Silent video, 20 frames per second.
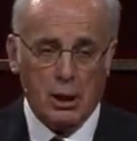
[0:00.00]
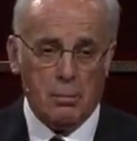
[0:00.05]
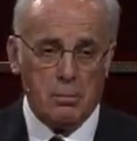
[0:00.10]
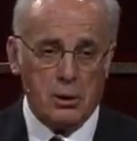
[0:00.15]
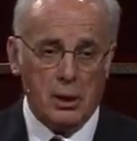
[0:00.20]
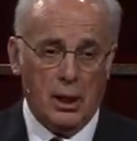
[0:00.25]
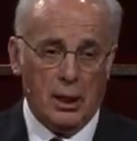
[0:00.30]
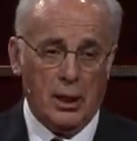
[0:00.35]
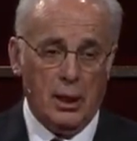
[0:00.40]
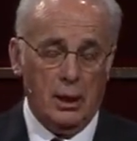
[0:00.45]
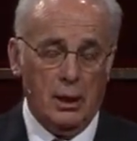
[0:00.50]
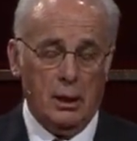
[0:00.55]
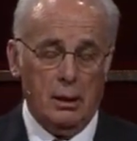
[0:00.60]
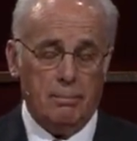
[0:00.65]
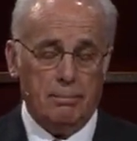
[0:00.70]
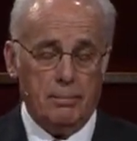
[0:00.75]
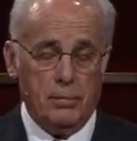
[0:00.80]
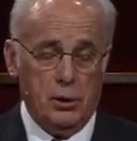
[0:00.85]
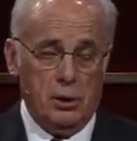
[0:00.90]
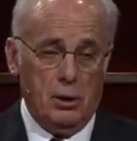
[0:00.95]
comes like
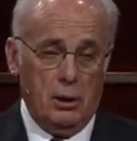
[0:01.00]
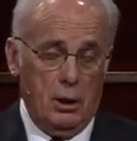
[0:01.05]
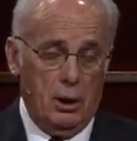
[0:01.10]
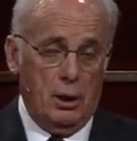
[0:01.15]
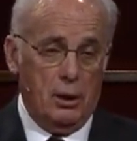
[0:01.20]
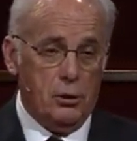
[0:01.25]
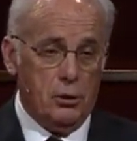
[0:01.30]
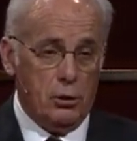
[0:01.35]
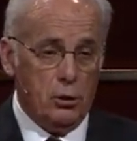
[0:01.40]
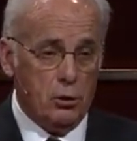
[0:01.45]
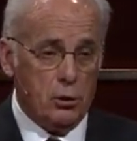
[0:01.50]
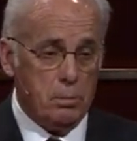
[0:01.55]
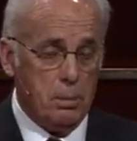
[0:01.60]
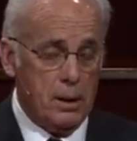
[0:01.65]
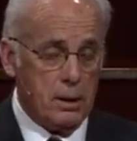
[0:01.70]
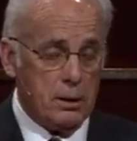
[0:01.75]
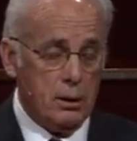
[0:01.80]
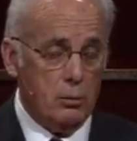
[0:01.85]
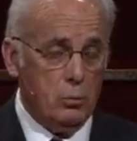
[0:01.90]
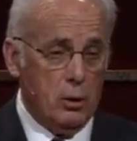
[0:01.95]
any, any Jew,
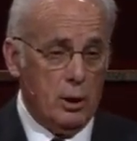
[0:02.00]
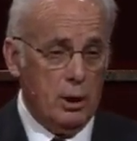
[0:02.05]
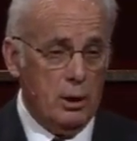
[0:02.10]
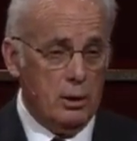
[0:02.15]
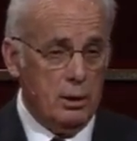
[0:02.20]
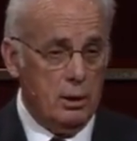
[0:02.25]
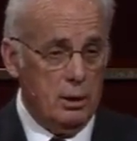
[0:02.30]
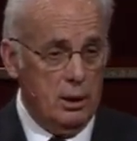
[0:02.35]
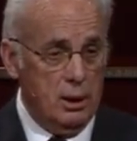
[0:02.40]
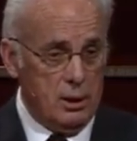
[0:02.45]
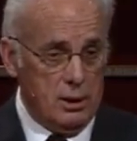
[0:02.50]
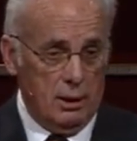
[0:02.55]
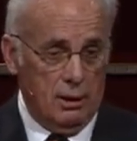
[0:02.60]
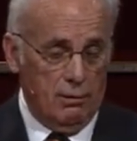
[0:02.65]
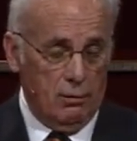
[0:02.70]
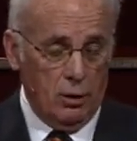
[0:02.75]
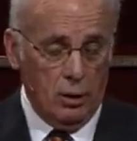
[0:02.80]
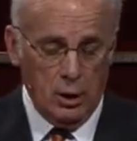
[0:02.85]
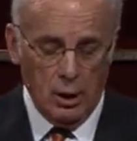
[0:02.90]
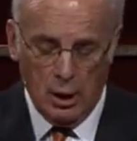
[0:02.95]
especially one at his
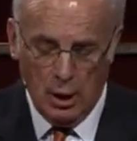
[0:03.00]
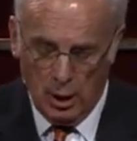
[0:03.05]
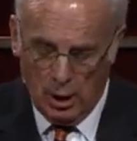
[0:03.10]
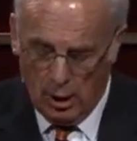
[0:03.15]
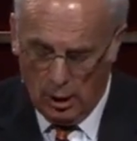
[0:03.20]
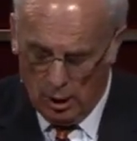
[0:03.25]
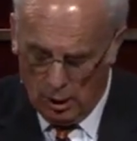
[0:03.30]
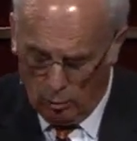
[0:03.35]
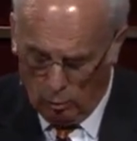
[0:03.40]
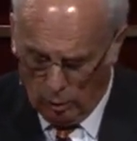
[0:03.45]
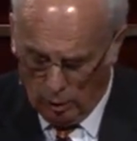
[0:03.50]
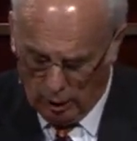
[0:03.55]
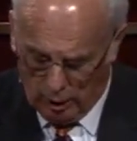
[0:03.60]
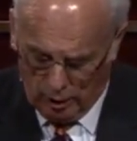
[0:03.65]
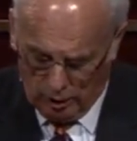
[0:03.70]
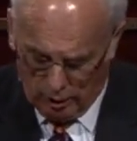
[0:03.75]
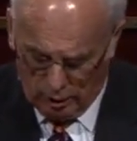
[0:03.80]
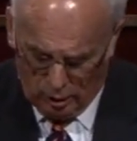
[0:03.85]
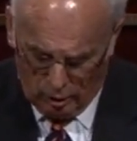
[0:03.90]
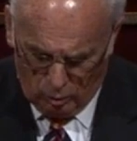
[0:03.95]
level,
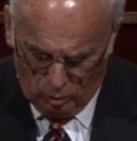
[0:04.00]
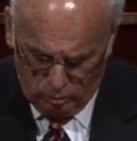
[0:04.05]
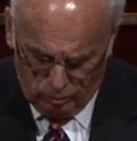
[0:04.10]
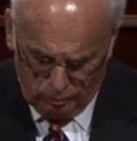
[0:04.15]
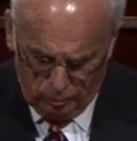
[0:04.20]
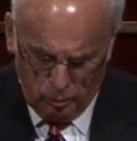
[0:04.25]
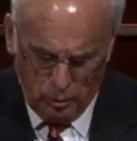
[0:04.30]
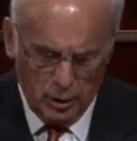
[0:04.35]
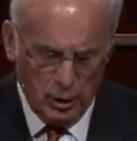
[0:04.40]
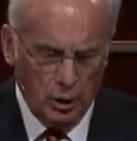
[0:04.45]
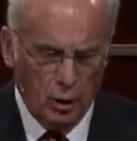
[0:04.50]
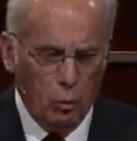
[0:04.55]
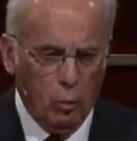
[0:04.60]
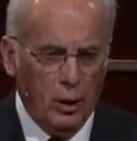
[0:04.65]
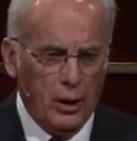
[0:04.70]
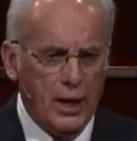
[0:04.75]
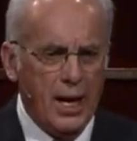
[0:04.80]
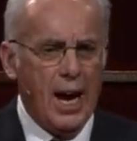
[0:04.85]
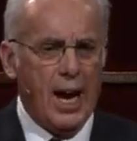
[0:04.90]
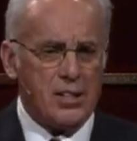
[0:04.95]
wanting to know, you know
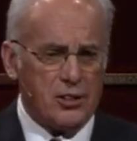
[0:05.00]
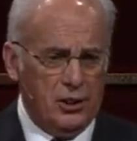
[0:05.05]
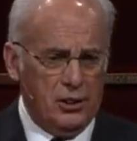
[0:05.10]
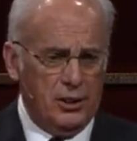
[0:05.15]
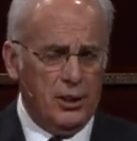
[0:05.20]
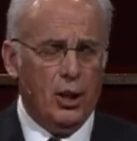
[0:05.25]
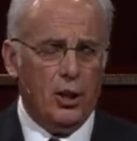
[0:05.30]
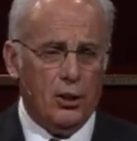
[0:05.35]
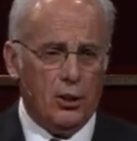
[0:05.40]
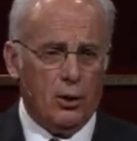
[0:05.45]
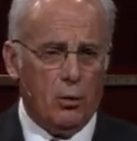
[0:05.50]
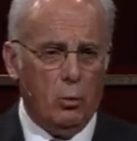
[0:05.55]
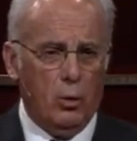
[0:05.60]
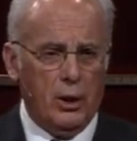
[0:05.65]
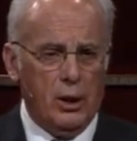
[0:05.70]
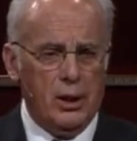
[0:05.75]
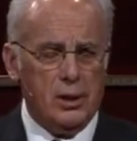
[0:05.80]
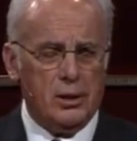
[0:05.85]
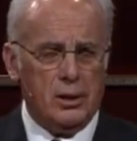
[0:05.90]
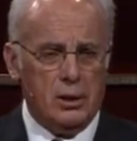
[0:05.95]
what he hasn't done or
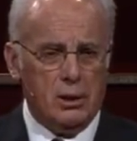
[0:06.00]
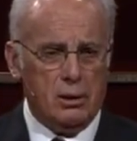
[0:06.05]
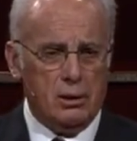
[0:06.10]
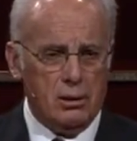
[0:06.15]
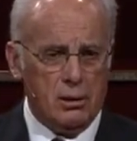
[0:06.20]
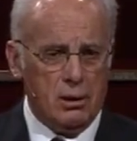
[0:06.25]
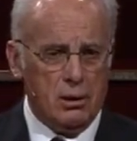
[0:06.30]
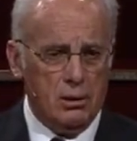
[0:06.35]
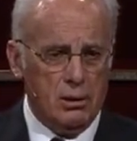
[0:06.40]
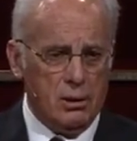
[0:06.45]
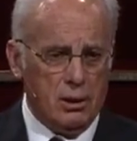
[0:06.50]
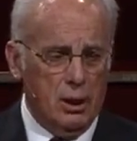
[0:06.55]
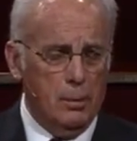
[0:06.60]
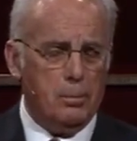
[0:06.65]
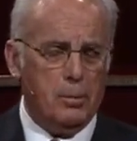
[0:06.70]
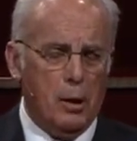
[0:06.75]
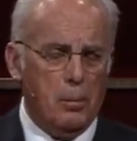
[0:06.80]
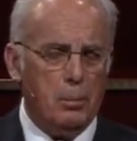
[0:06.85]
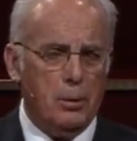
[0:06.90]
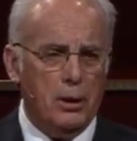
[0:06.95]
what he's
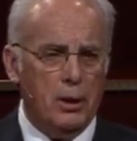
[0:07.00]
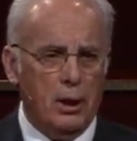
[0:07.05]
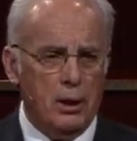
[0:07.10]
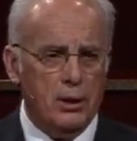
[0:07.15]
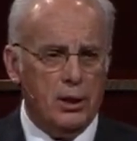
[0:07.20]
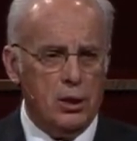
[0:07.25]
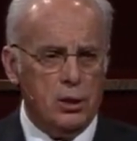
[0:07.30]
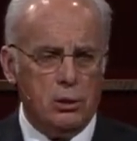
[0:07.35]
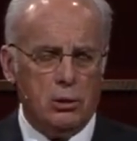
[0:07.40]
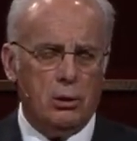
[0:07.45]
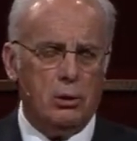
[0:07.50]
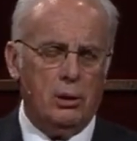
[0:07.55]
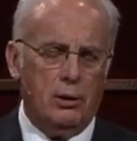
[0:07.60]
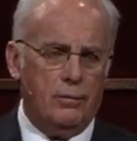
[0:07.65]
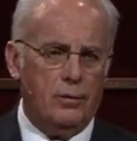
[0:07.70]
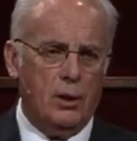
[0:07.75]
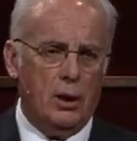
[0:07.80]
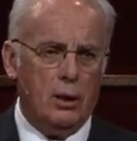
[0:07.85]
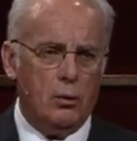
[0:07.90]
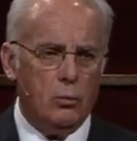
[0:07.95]
slipped up and done that he shouldn't
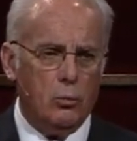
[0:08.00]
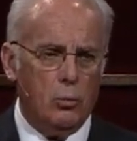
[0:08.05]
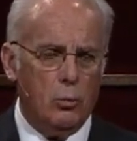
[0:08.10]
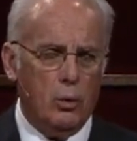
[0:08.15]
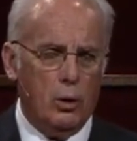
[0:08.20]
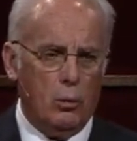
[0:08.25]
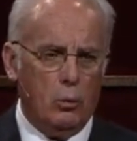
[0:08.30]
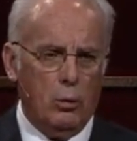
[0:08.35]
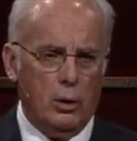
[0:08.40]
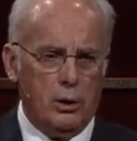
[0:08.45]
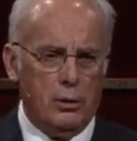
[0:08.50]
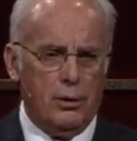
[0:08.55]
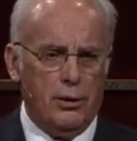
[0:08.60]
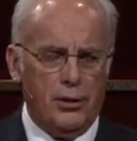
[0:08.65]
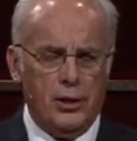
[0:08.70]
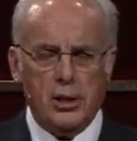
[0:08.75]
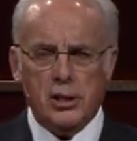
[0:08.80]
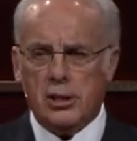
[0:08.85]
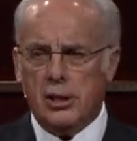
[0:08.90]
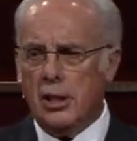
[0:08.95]
have done. What, what are
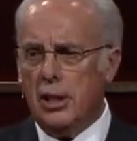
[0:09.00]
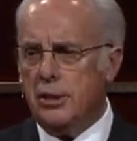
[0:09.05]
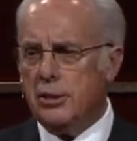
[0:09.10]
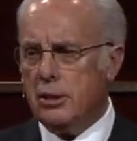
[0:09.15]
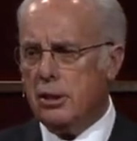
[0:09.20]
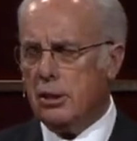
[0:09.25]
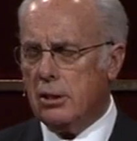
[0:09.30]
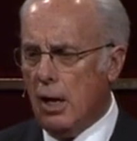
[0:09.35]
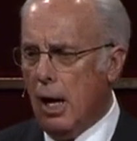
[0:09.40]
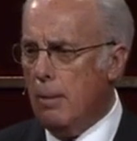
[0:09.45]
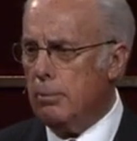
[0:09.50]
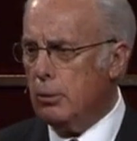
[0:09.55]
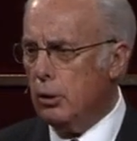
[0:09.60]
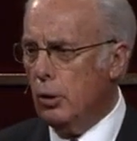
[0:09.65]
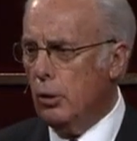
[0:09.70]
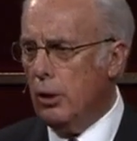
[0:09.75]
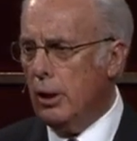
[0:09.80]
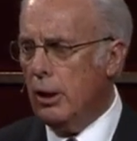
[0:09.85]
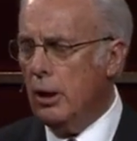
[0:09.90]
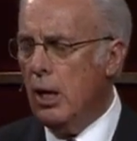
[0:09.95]
the things he needs to stop
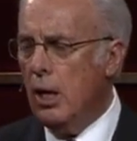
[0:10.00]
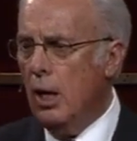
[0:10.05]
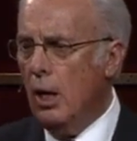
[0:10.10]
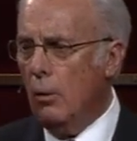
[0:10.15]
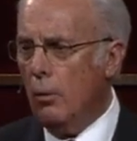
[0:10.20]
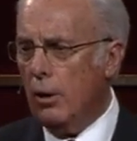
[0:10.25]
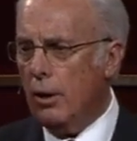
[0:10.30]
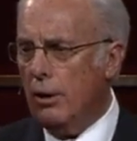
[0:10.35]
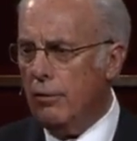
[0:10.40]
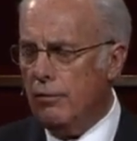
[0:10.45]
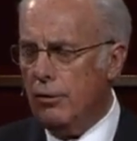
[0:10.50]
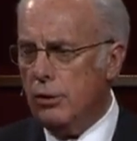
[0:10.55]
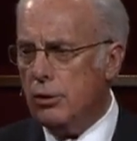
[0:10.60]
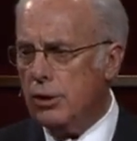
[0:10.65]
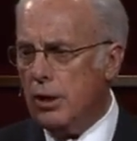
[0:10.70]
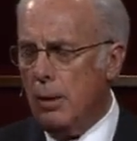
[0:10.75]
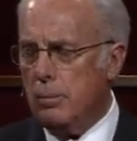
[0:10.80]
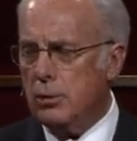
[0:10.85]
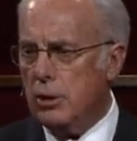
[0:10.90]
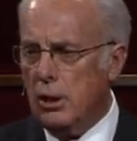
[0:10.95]
doing? What are the few
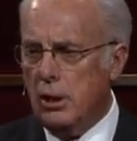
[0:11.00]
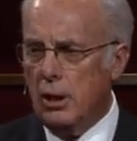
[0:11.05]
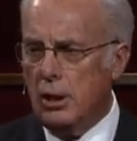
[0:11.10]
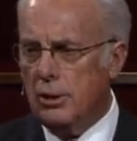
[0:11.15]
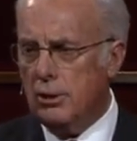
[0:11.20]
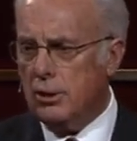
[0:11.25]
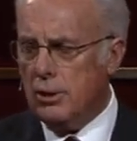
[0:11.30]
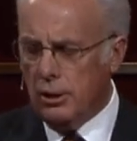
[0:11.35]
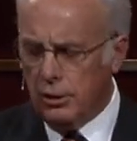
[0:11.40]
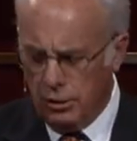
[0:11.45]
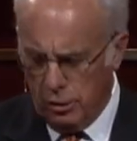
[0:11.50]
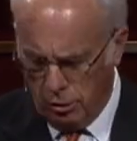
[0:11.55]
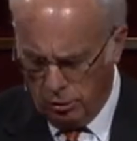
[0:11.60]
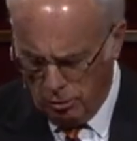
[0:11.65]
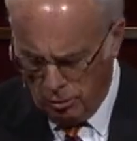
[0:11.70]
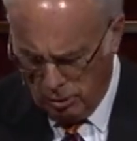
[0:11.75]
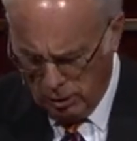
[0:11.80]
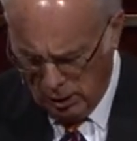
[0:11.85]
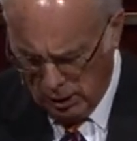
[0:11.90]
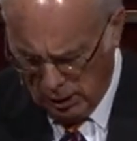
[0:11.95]
steps he needs to
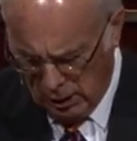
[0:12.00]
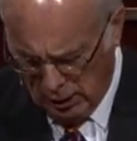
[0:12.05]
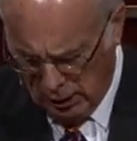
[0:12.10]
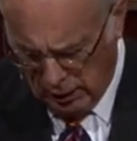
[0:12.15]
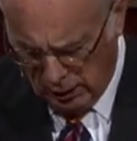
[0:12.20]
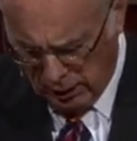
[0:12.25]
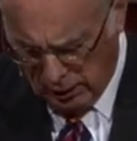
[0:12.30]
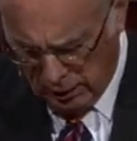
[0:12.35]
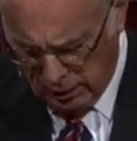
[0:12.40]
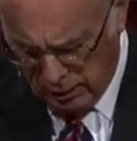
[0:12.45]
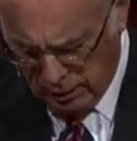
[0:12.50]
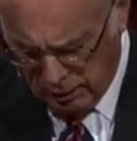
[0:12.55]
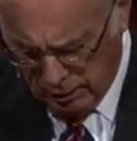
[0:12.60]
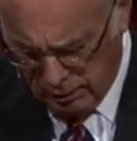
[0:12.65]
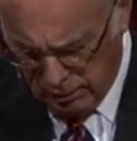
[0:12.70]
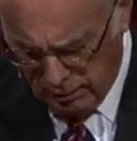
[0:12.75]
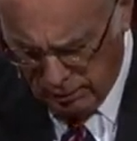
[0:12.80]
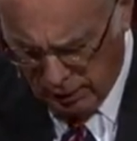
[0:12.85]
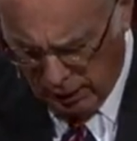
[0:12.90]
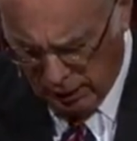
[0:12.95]
do uh,
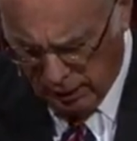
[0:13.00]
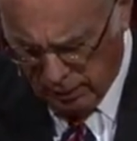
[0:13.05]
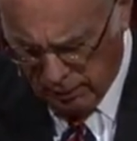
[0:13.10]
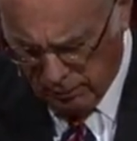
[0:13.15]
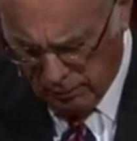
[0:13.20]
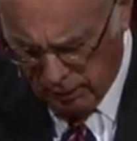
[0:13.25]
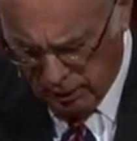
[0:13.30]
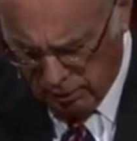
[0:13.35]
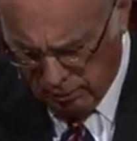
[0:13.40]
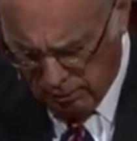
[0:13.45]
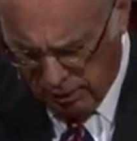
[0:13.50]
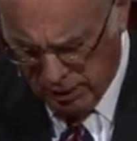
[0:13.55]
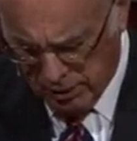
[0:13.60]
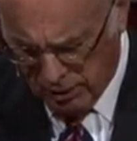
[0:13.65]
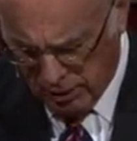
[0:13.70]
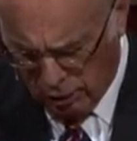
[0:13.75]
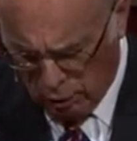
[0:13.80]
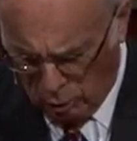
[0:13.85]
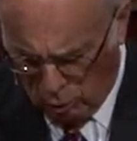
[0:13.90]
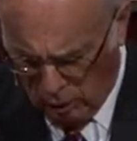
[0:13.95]
to take him the
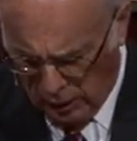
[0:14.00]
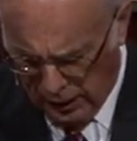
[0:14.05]
rest of the